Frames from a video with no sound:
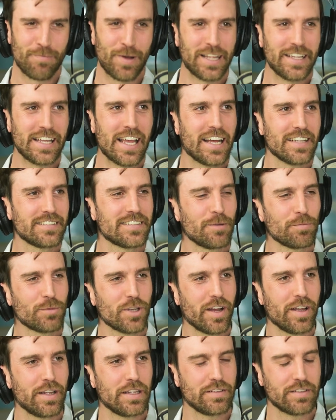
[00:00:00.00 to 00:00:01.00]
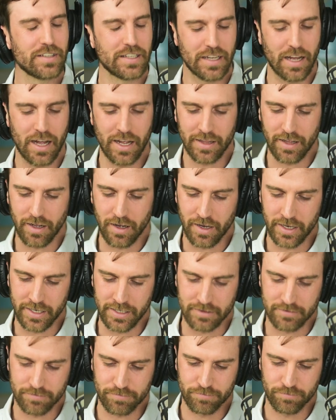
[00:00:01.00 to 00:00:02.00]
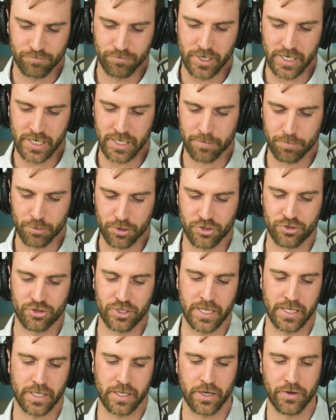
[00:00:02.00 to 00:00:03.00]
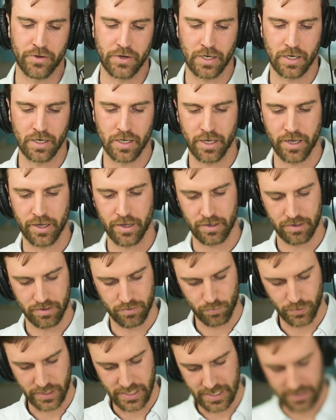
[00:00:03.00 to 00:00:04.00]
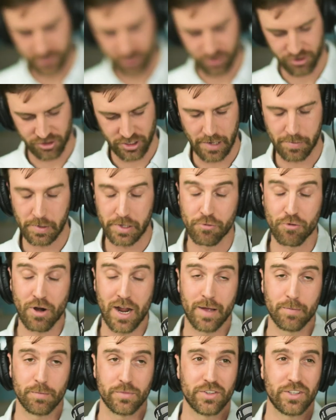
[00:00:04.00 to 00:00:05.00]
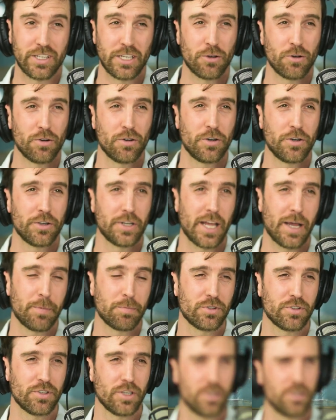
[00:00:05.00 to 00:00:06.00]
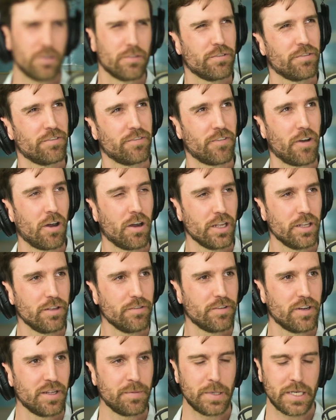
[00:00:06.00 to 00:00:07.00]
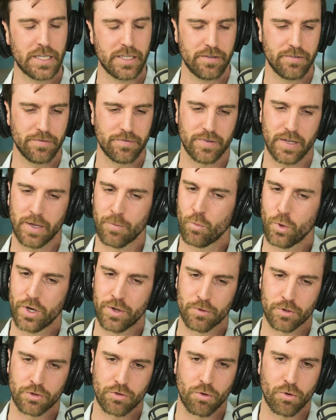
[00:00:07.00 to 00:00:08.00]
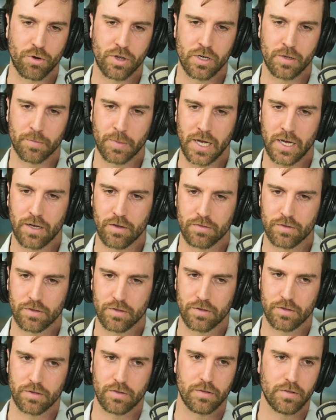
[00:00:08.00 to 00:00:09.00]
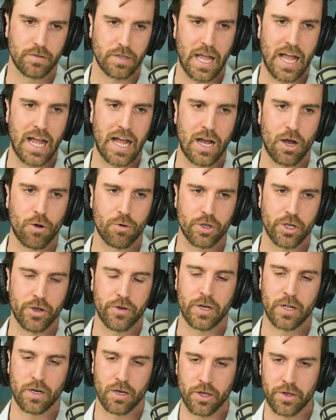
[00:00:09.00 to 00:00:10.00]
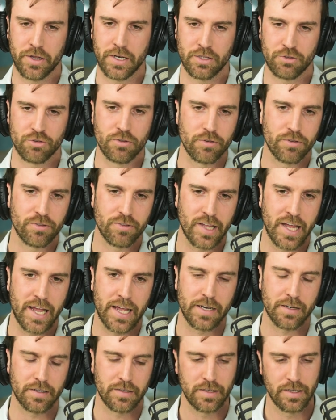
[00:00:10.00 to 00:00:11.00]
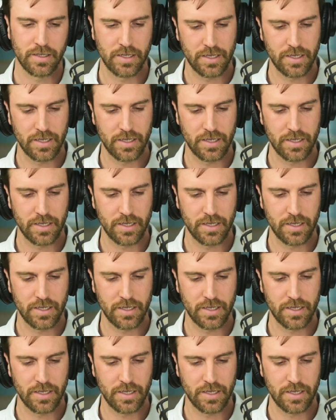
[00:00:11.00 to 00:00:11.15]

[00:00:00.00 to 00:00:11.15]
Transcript: But yeah, sometimes I really appreciate going alone. We had Jamie Ramsey on episode 5, I believe. And we were talking about how going alone, as you said,